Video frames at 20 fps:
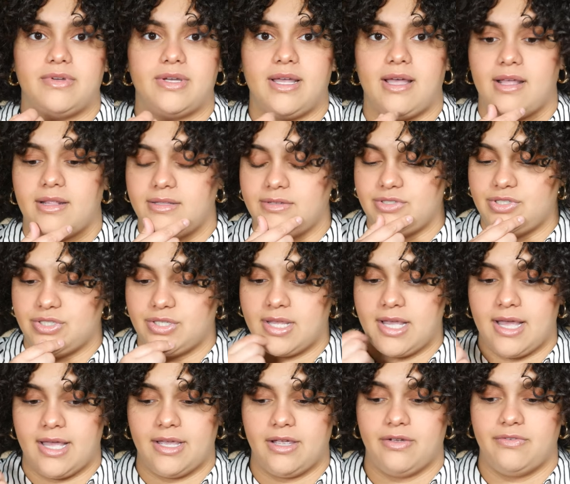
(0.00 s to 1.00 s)
you have a cat, there's just
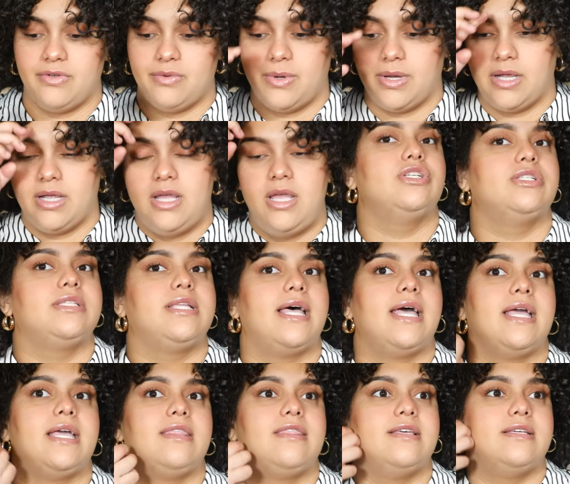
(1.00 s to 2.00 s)
cat hair everywhere. You're just
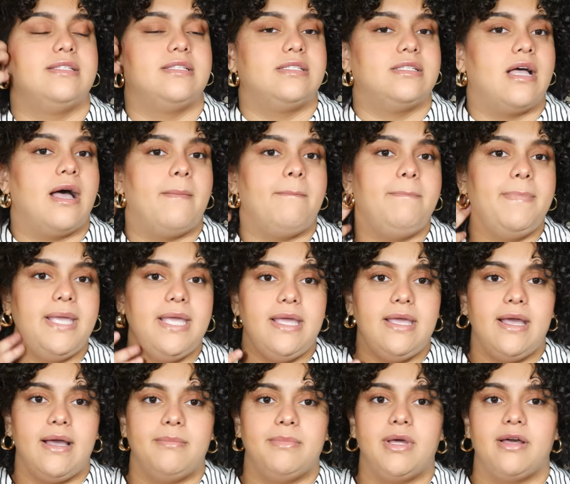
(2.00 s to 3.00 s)
like, this is not
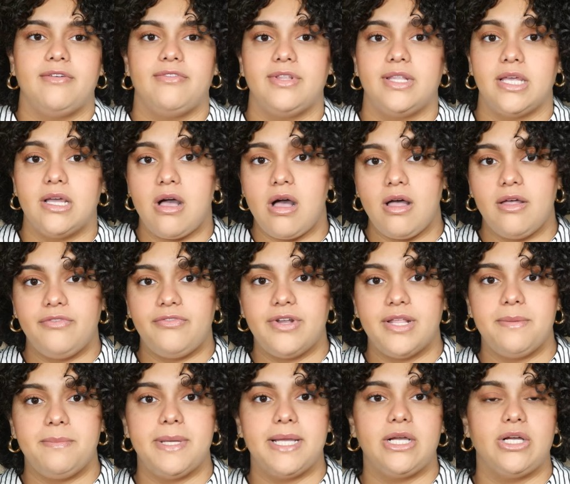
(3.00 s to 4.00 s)
me. I'm not feeling
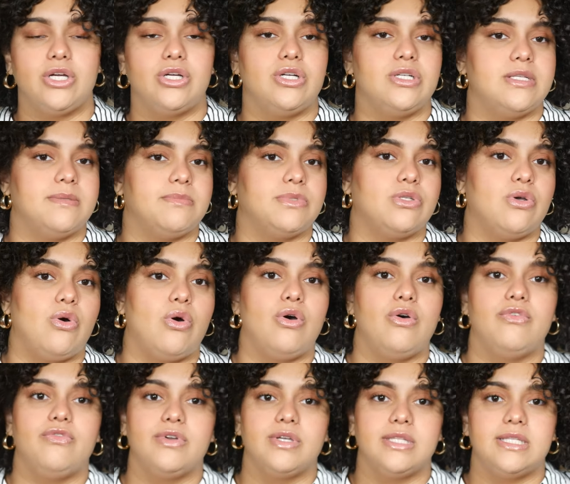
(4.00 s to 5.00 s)
confident in my curls. I'm so
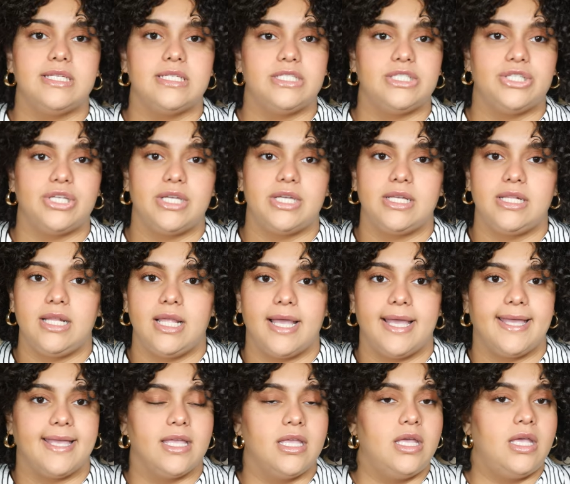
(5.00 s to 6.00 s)
over this.
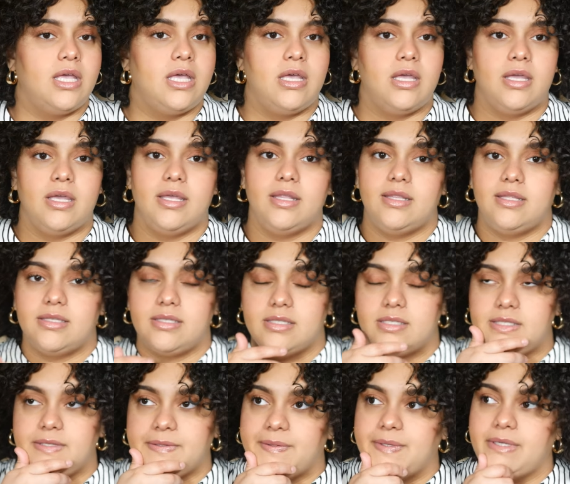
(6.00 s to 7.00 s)
Like, this
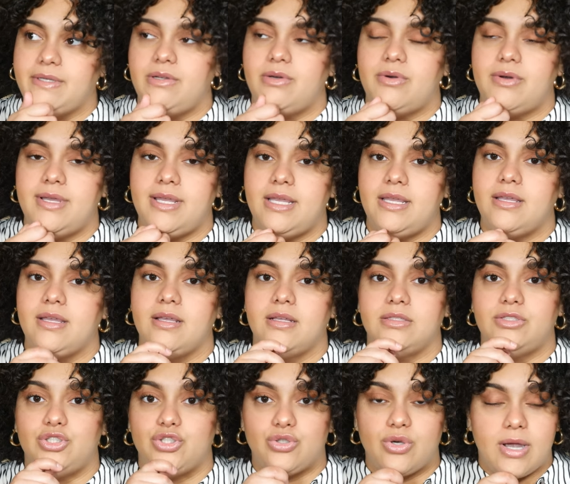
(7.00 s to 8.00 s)
is so annoying.
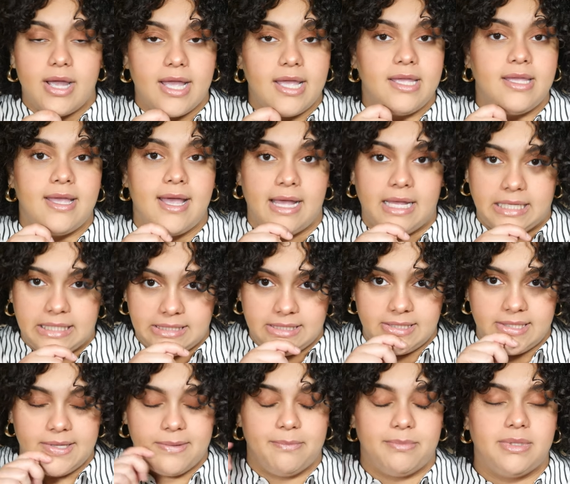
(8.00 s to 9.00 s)
Try
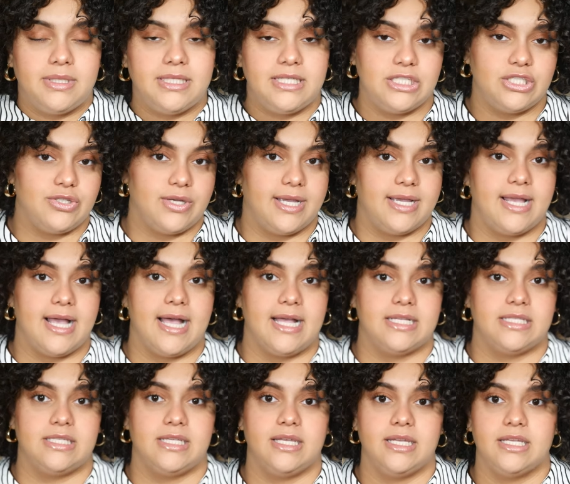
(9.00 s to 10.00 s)
casting, please try
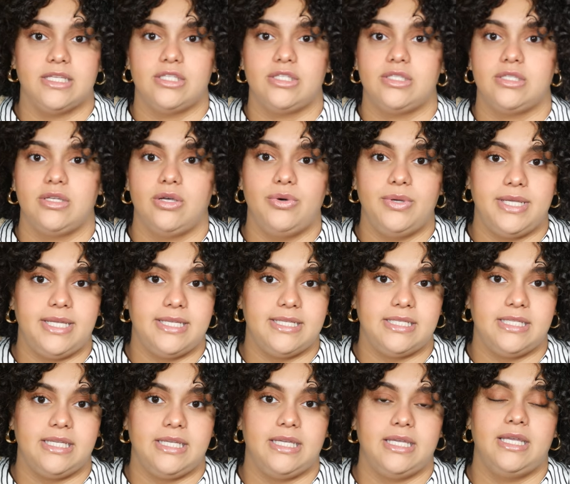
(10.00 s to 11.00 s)
casting. It's so
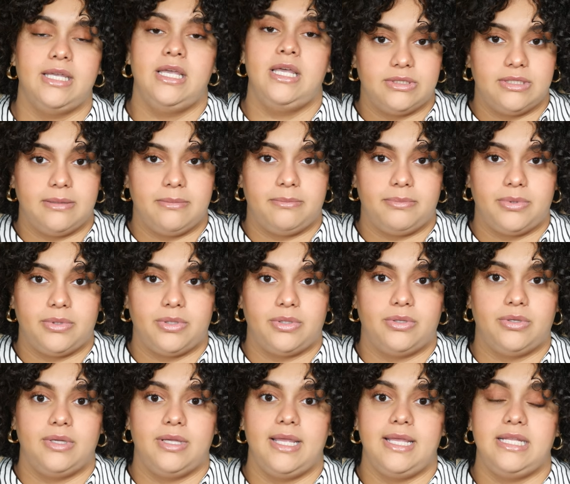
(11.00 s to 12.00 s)
easy, so
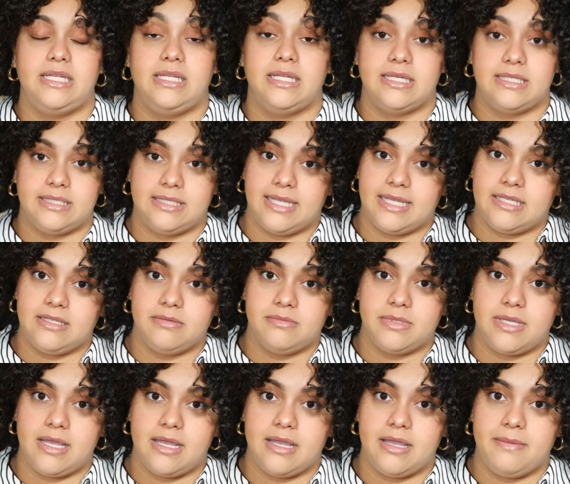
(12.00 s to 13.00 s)
simple. It does take
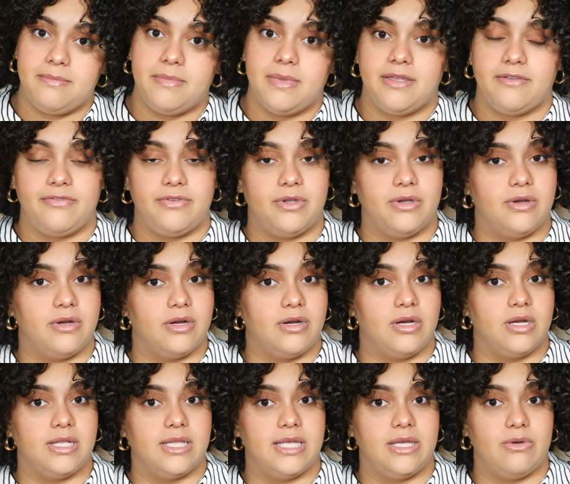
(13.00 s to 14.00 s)
some time. If you're a
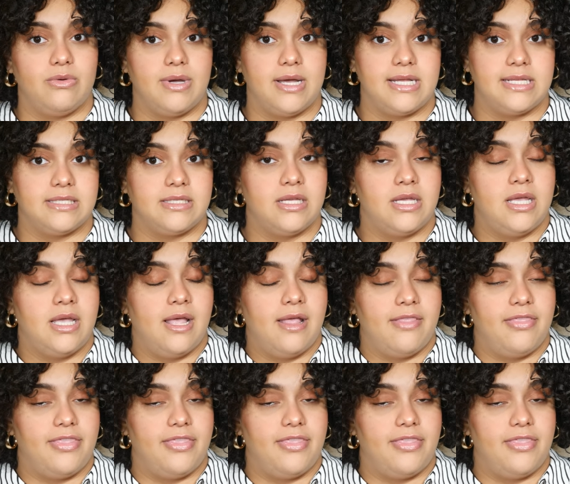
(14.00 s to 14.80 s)
girly who has